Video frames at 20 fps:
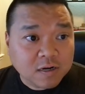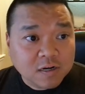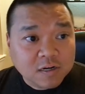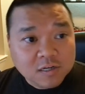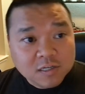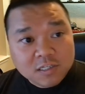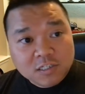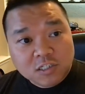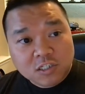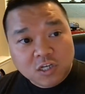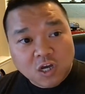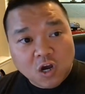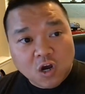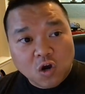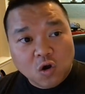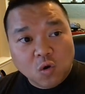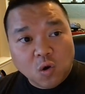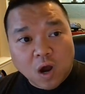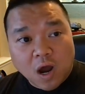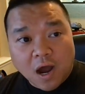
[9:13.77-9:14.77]

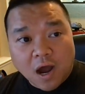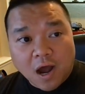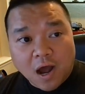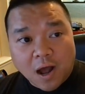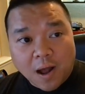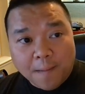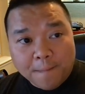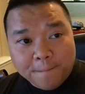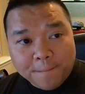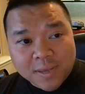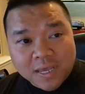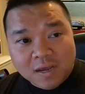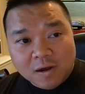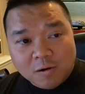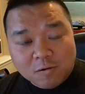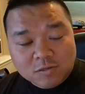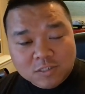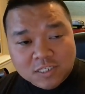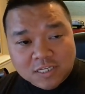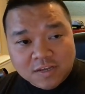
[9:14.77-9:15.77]
So
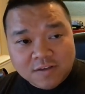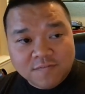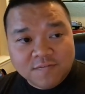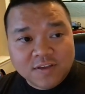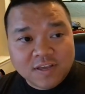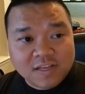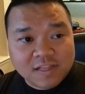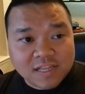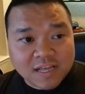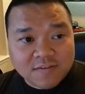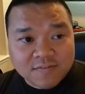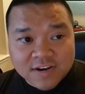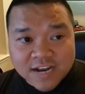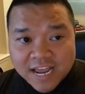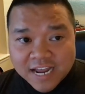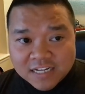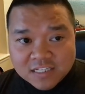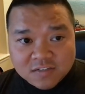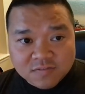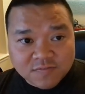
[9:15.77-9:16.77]
POC v11
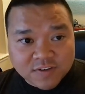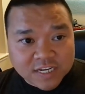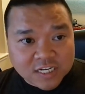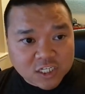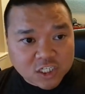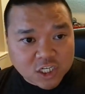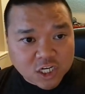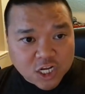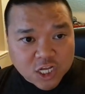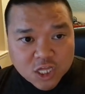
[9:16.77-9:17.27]
activation,